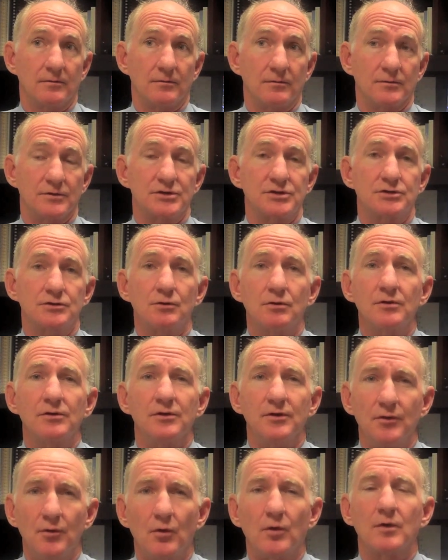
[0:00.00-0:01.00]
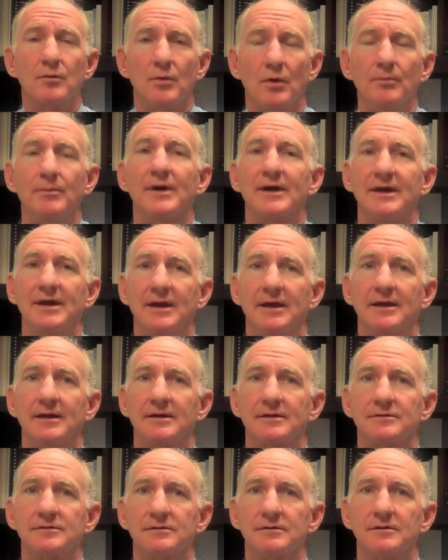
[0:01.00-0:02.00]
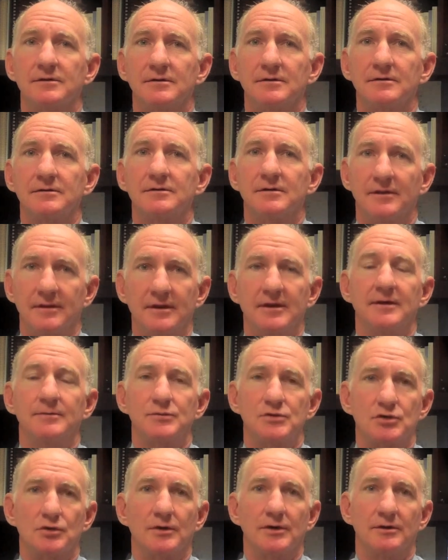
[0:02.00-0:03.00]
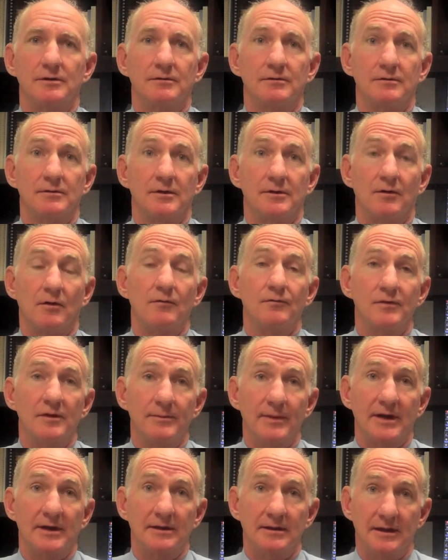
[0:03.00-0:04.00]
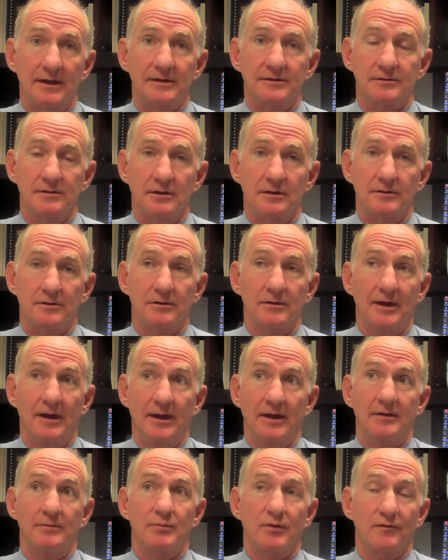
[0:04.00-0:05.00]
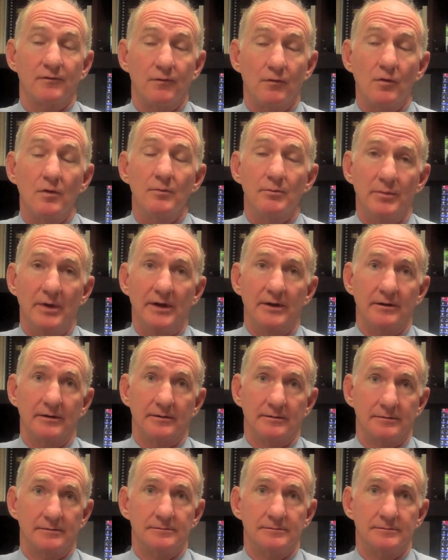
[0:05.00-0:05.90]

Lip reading: restore the normal mechanics to the hip joint and hopefully make it last longer and perform better.